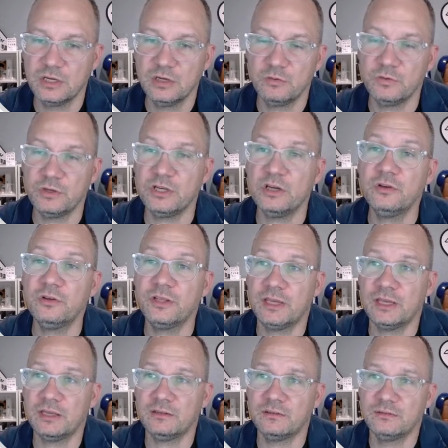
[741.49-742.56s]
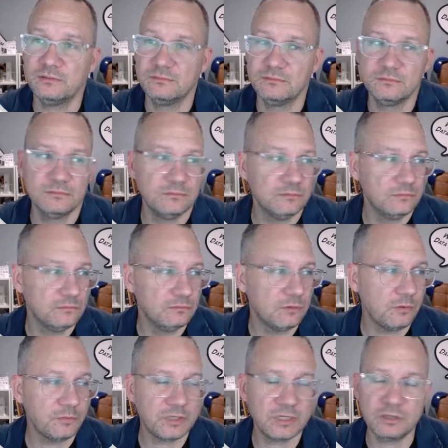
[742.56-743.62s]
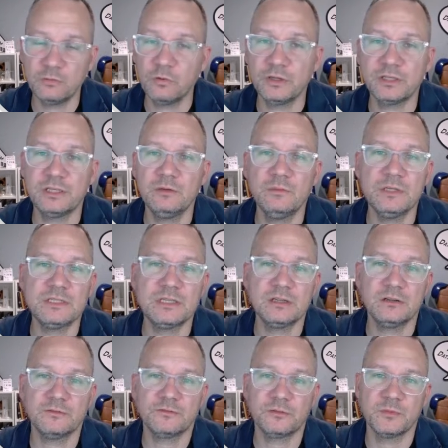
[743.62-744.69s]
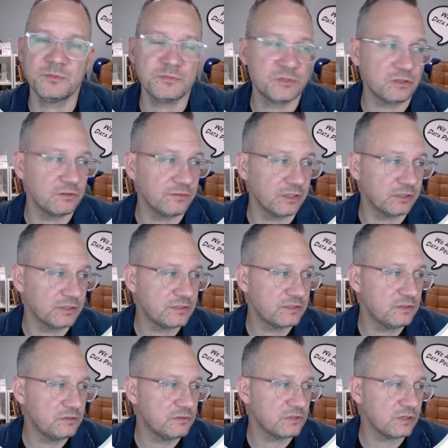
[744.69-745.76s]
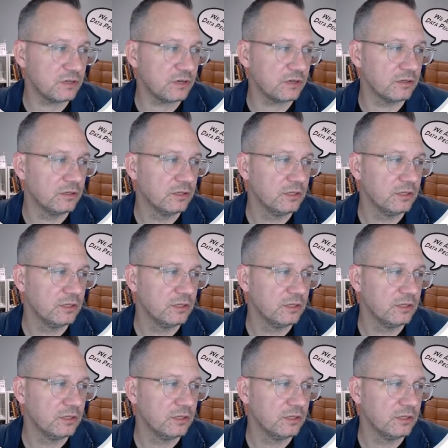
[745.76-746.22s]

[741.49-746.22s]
We know that, what can we tell from observing? Let's use our